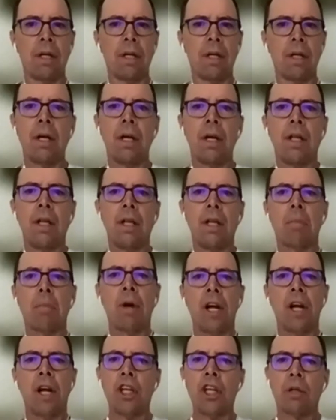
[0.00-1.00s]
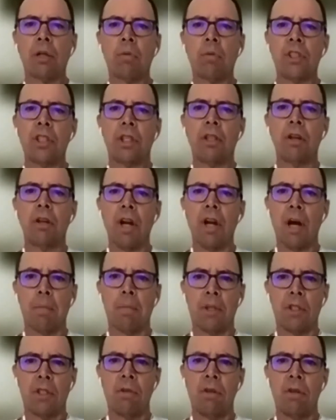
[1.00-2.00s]
The project was a good
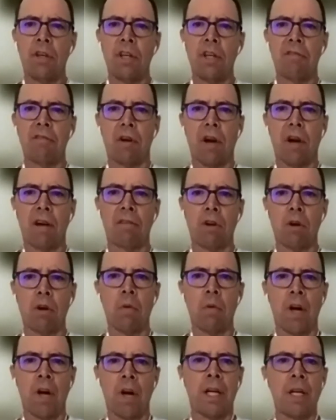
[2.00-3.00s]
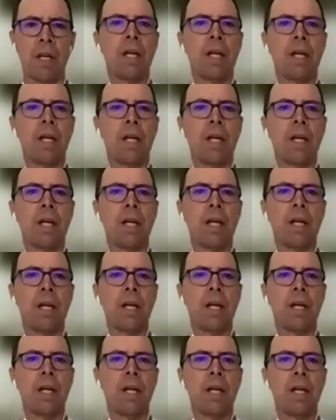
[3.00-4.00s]
opportunity for everyone in a
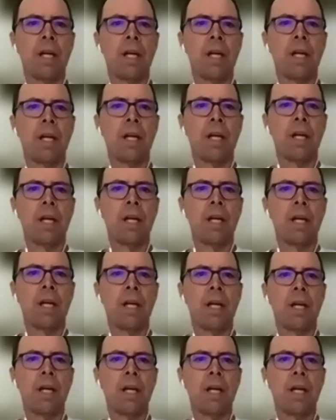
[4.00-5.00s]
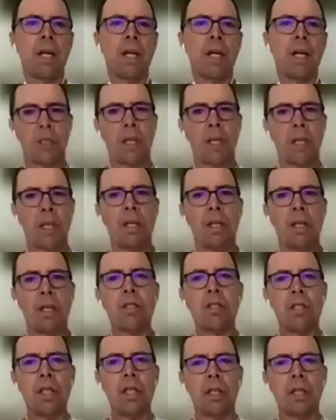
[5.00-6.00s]
place with opportunities.
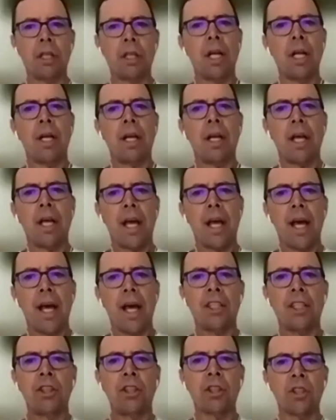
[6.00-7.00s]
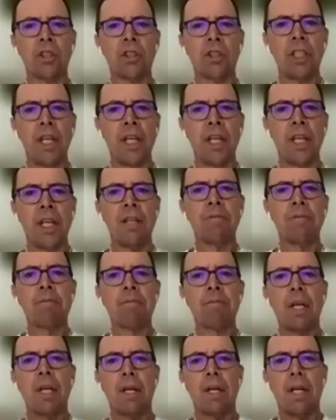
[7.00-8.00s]
Still, as you'll see,
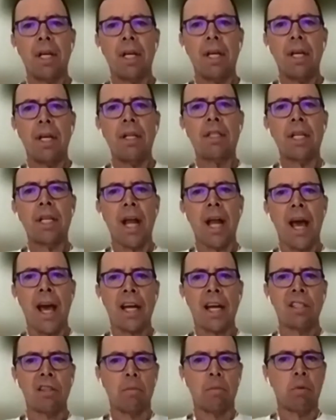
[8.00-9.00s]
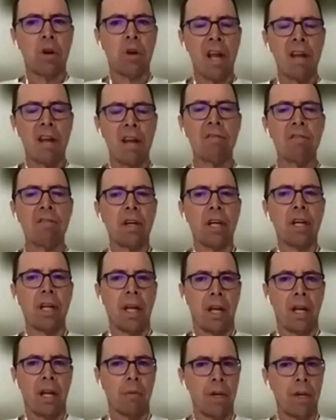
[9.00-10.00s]
it's an act of bravery and
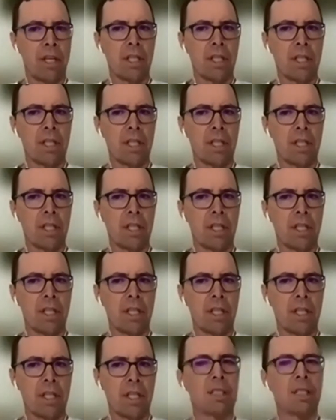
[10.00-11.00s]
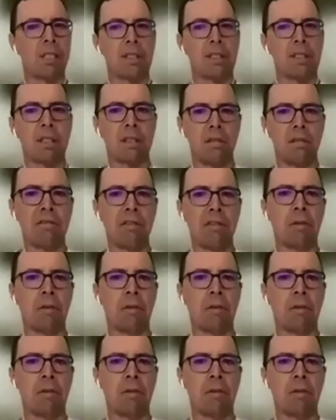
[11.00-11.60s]
resistance, the film.